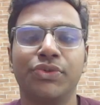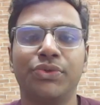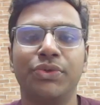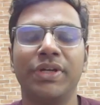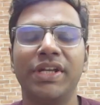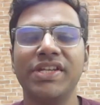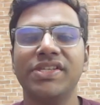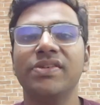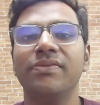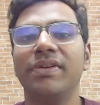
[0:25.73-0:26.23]

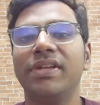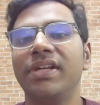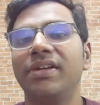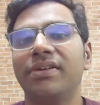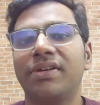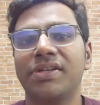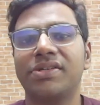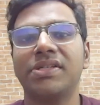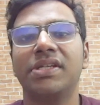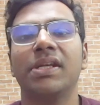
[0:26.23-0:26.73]
today is a very
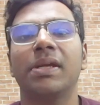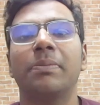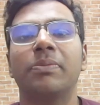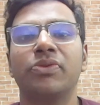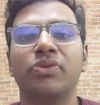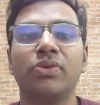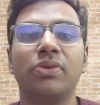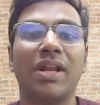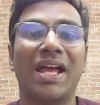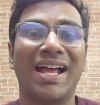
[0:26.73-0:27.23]
interesting
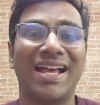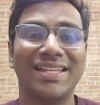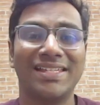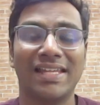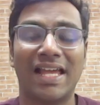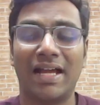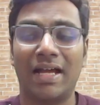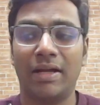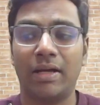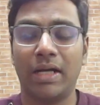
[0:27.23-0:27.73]
episode
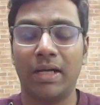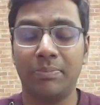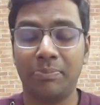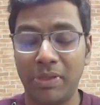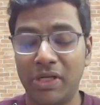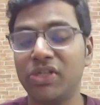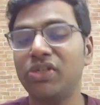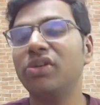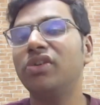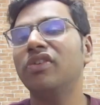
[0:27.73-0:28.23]
as a
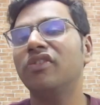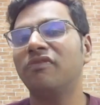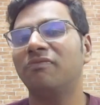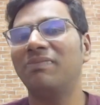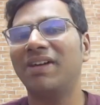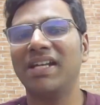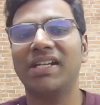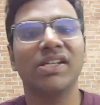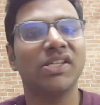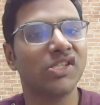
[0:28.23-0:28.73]
patient of
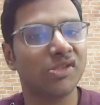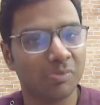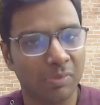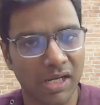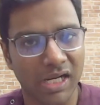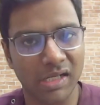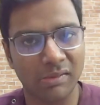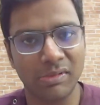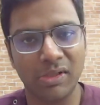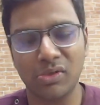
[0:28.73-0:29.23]
mine
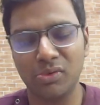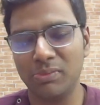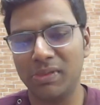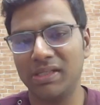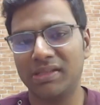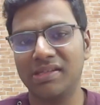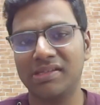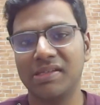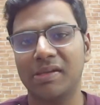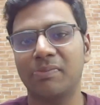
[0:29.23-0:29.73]
inspired me to
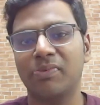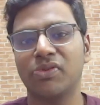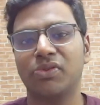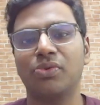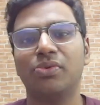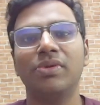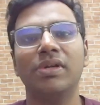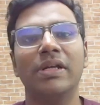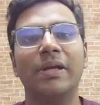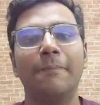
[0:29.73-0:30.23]
make this
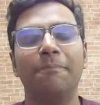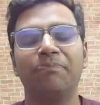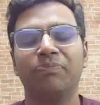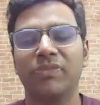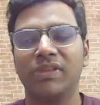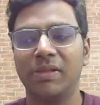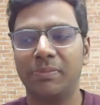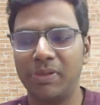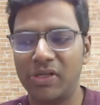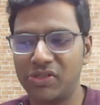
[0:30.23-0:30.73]
episode.
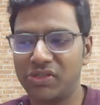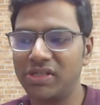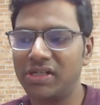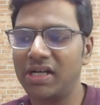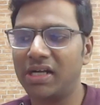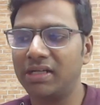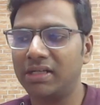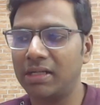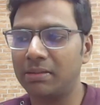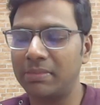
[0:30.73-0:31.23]
The patient
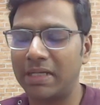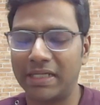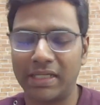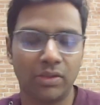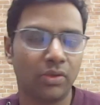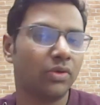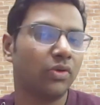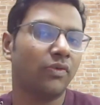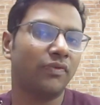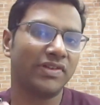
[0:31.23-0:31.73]
had come, I
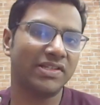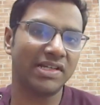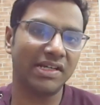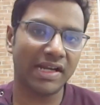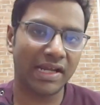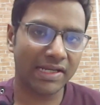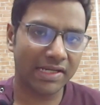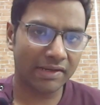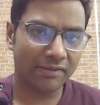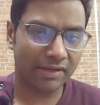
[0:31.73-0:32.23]
cannot obviously
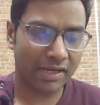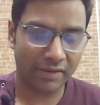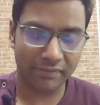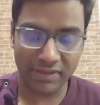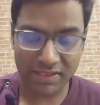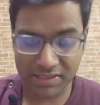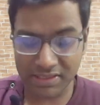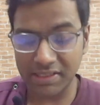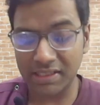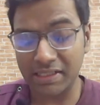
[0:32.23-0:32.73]

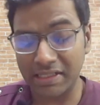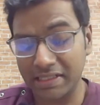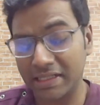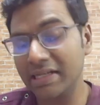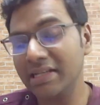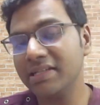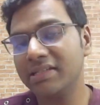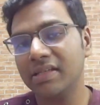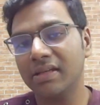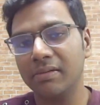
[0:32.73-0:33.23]
divulge the
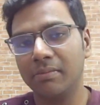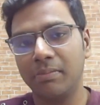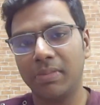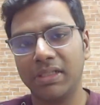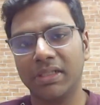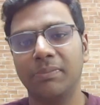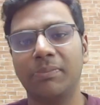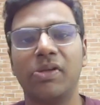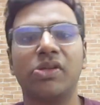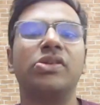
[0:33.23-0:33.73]
details, but
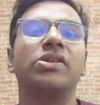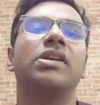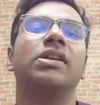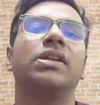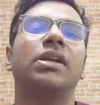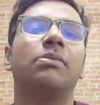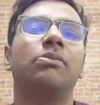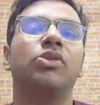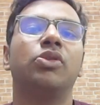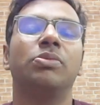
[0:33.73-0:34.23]
the patient
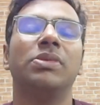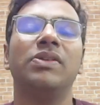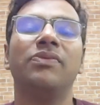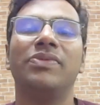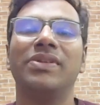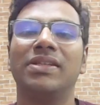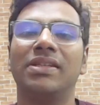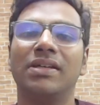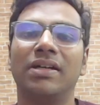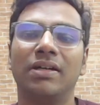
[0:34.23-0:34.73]
had come to me
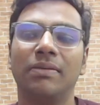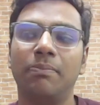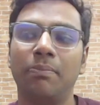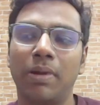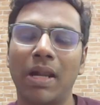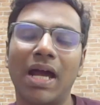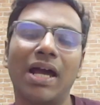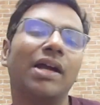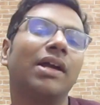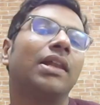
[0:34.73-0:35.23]
with a
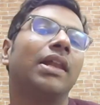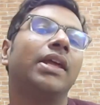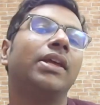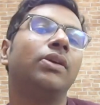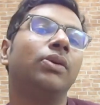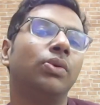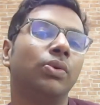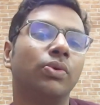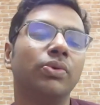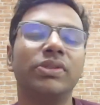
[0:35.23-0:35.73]
plaque
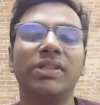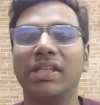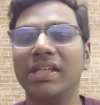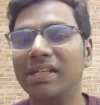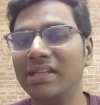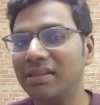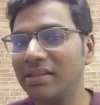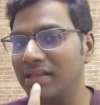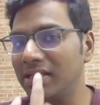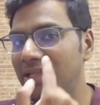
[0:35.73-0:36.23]
like growth
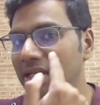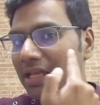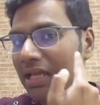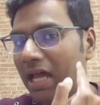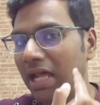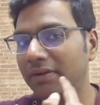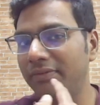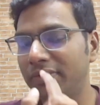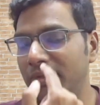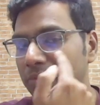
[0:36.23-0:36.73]
in the
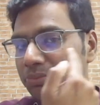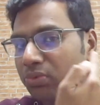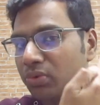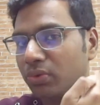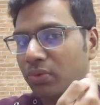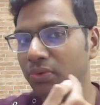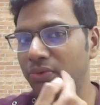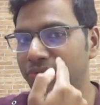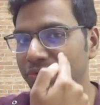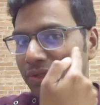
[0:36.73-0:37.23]
alveolar
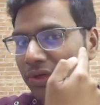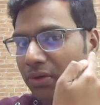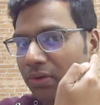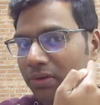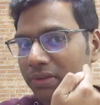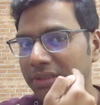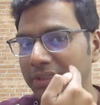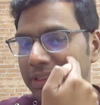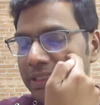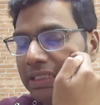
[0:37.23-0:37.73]
mucosa
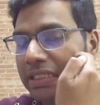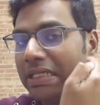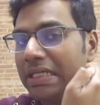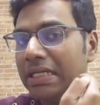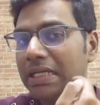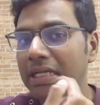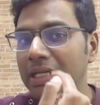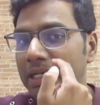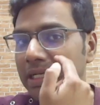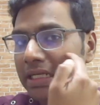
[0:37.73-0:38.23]
or the
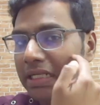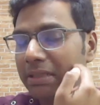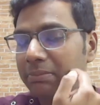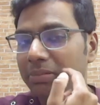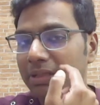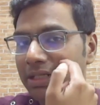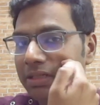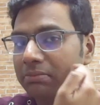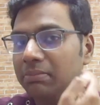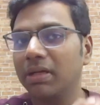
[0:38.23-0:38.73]

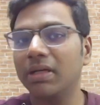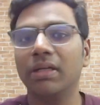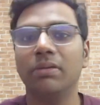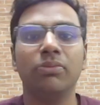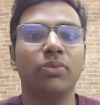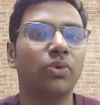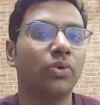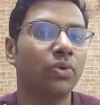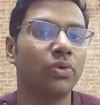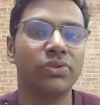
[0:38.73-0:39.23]
labial and buccal
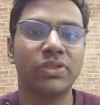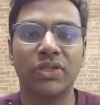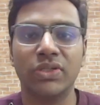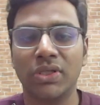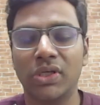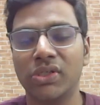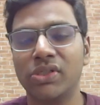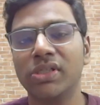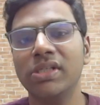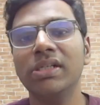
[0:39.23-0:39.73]
mucosa
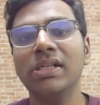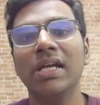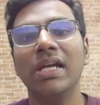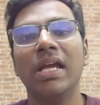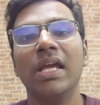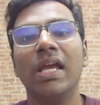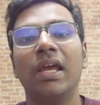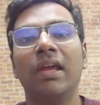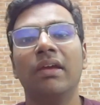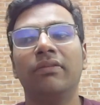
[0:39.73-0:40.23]
junction,
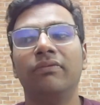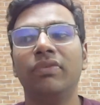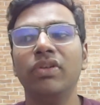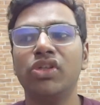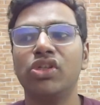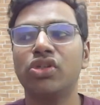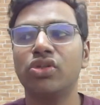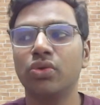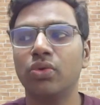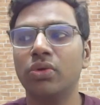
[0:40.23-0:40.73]

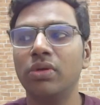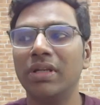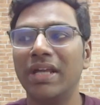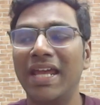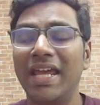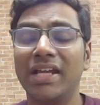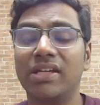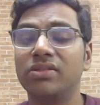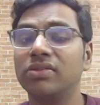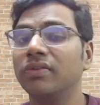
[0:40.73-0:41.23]
which showed
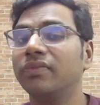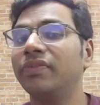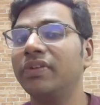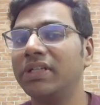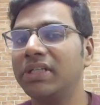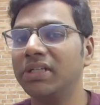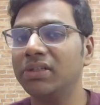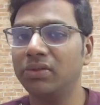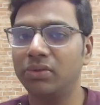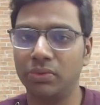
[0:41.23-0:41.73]

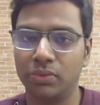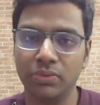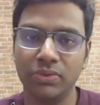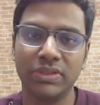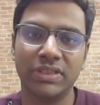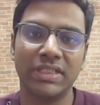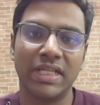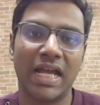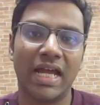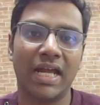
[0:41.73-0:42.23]
exophytic
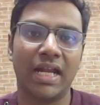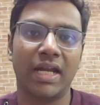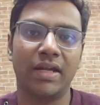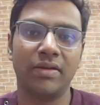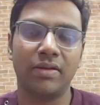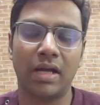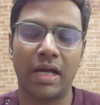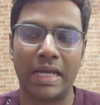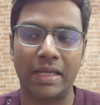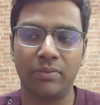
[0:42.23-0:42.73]
growths.
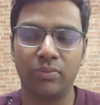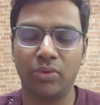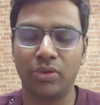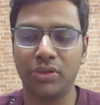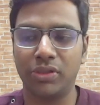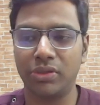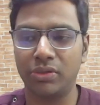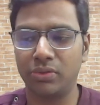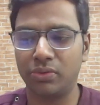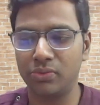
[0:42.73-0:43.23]
And I
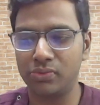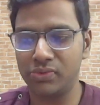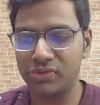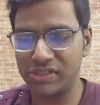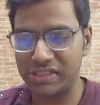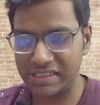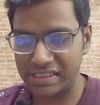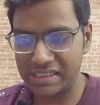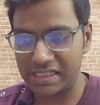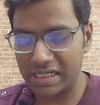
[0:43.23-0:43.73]
wanted to
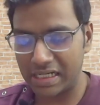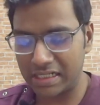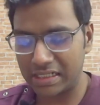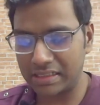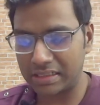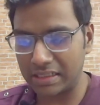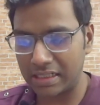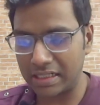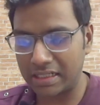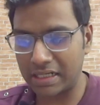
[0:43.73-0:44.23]
see
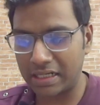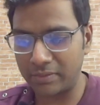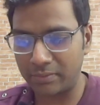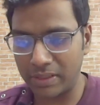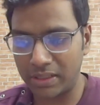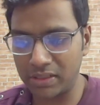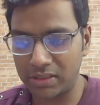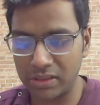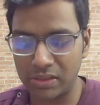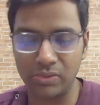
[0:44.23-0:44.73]
it, and I
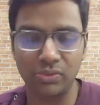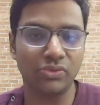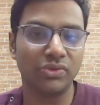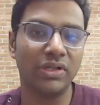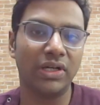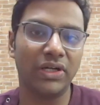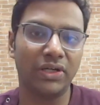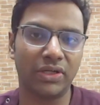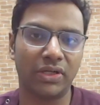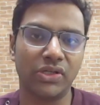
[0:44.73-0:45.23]
went into the
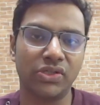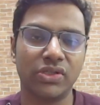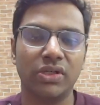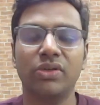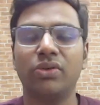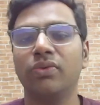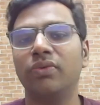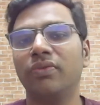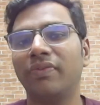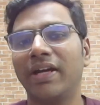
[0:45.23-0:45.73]

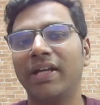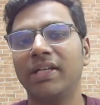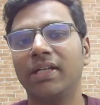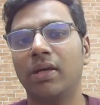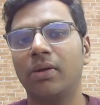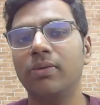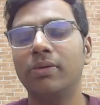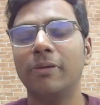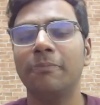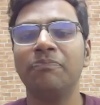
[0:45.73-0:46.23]
literature to find
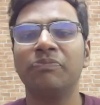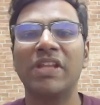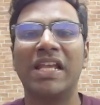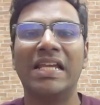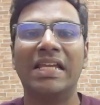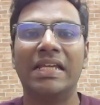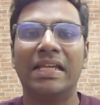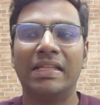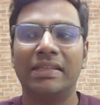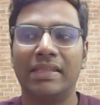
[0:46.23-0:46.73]
out
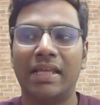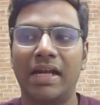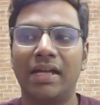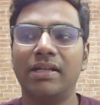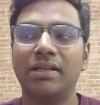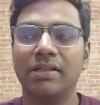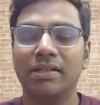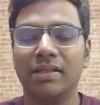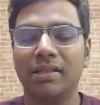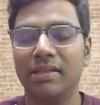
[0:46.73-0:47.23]

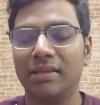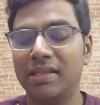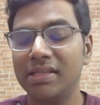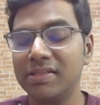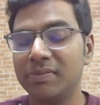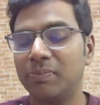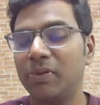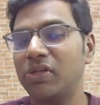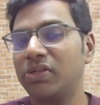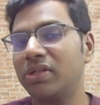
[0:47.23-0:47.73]
that
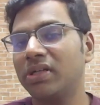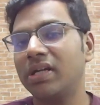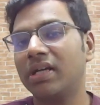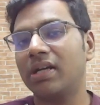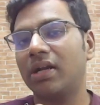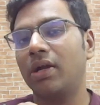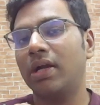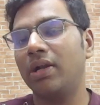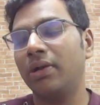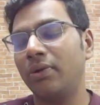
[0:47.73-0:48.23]
this patient
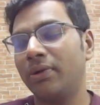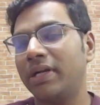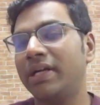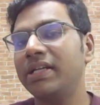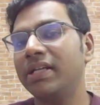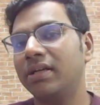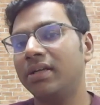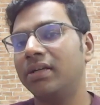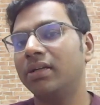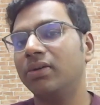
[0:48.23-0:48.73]
had
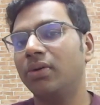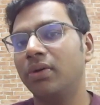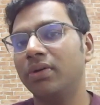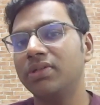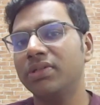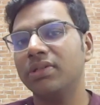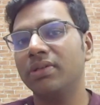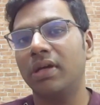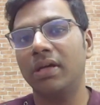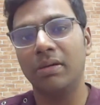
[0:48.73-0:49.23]
already
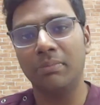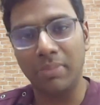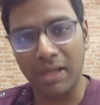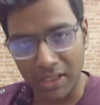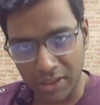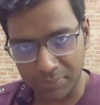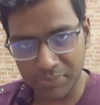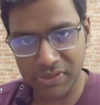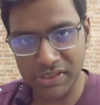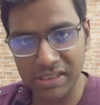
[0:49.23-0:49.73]
undergone a
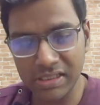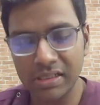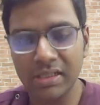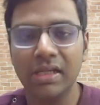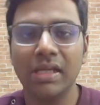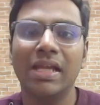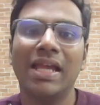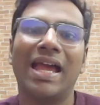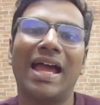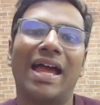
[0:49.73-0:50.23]
biopsy,
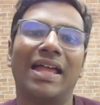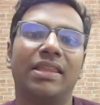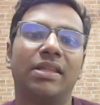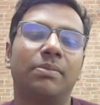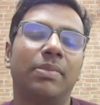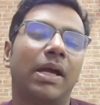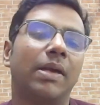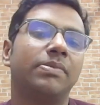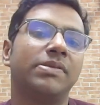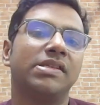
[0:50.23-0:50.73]
and the
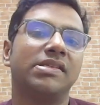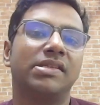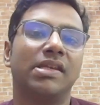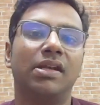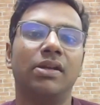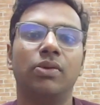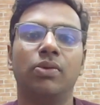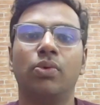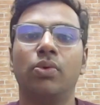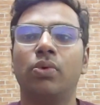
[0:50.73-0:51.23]
biopsy
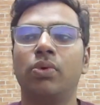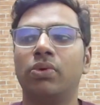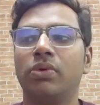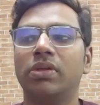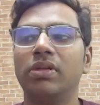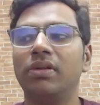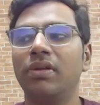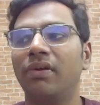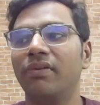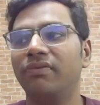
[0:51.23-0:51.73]
said
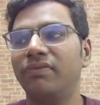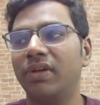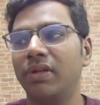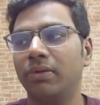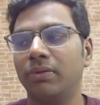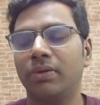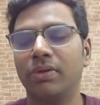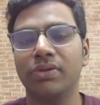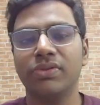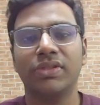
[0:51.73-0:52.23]
oral
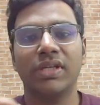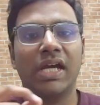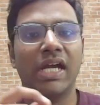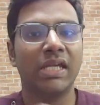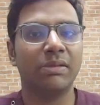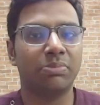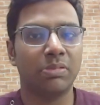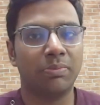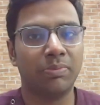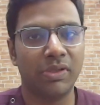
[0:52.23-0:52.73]
verrucous
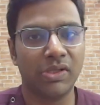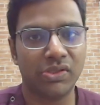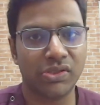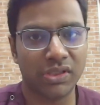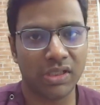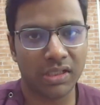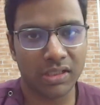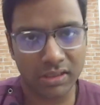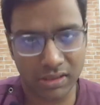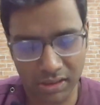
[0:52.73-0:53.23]

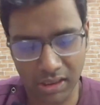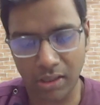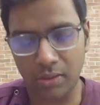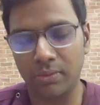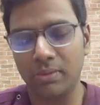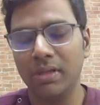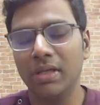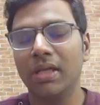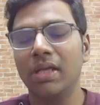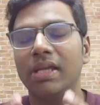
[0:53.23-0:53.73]
hyperplasia.
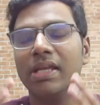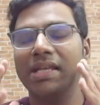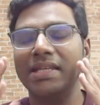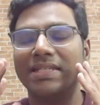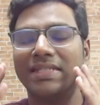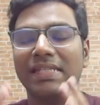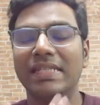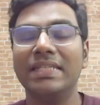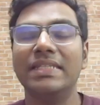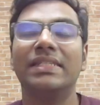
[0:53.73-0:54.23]
Now,
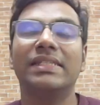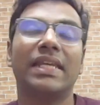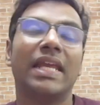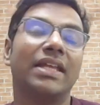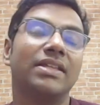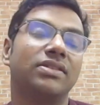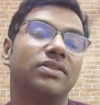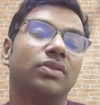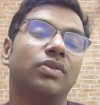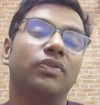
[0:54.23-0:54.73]
since
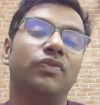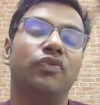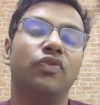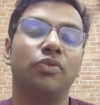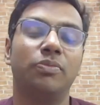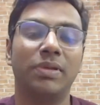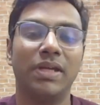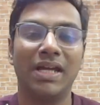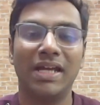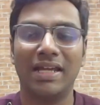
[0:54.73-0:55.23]

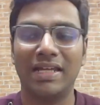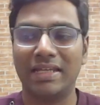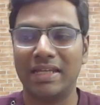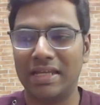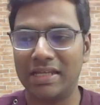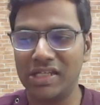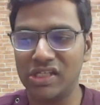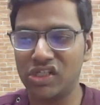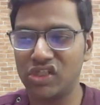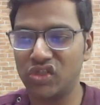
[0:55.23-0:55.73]

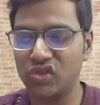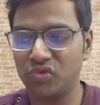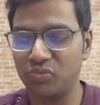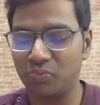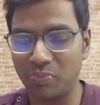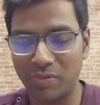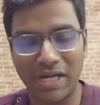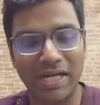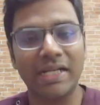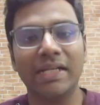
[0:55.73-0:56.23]
cancerophobia is
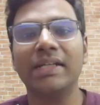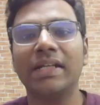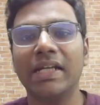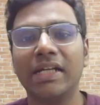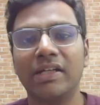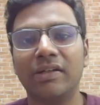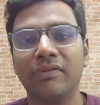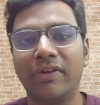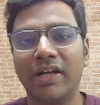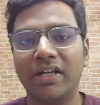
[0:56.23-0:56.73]
spreading
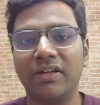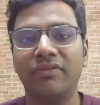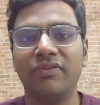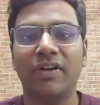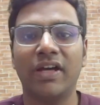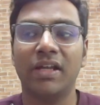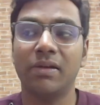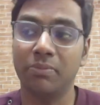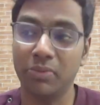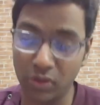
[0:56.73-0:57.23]
like
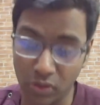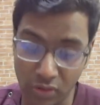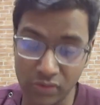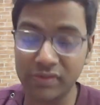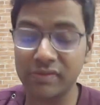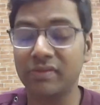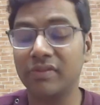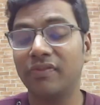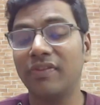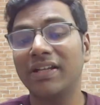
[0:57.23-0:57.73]
wildfire because
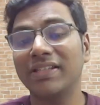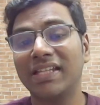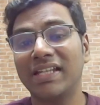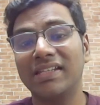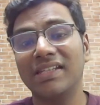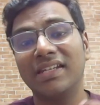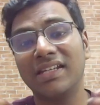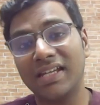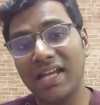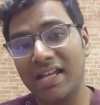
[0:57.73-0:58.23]
of the fact that
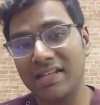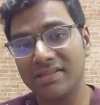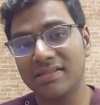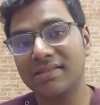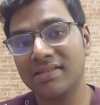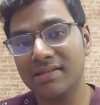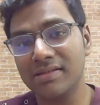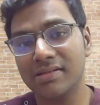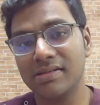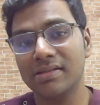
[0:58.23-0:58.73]
the
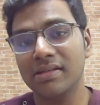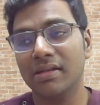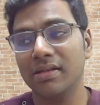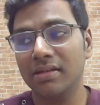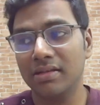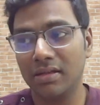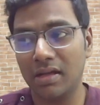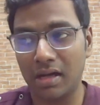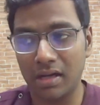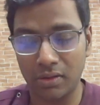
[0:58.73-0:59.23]
cancers
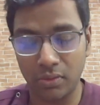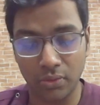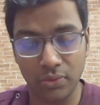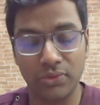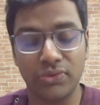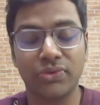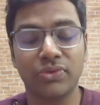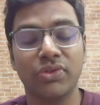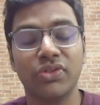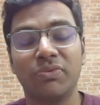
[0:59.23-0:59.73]
are
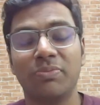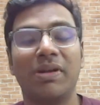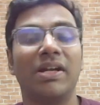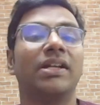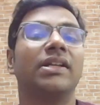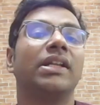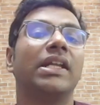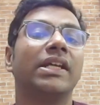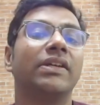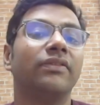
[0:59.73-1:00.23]
also
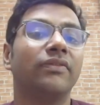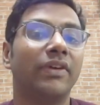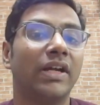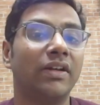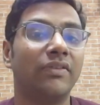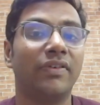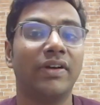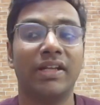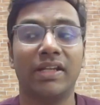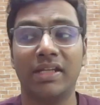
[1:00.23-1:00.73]
spreading like
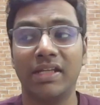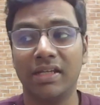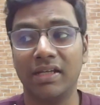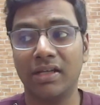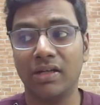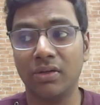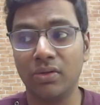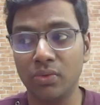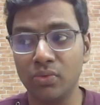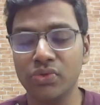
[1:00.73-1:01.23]
wildfire
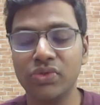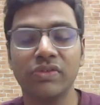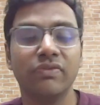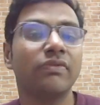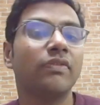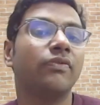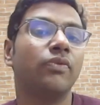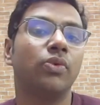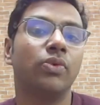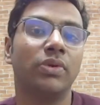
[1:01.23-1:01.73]
inclusive
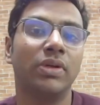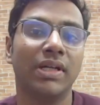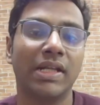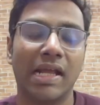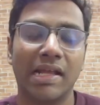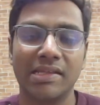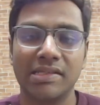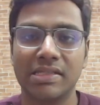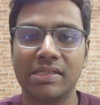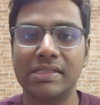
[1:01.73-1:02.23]
of oral
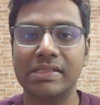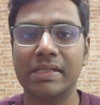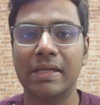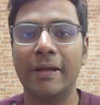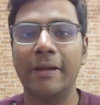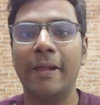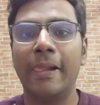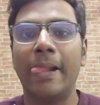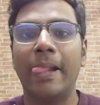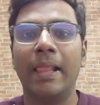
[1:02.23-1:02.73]
cancers
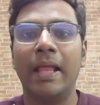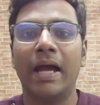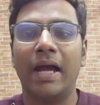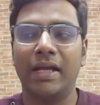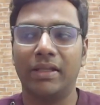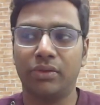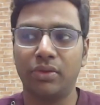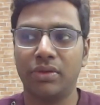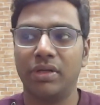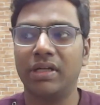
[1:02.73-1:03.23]
i
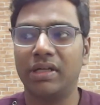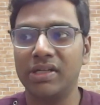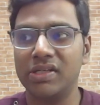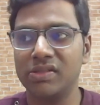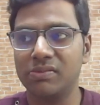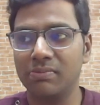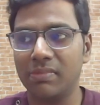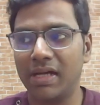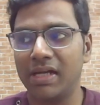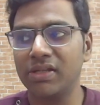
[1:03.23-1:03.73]
thought it
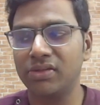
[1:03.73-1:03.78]
is my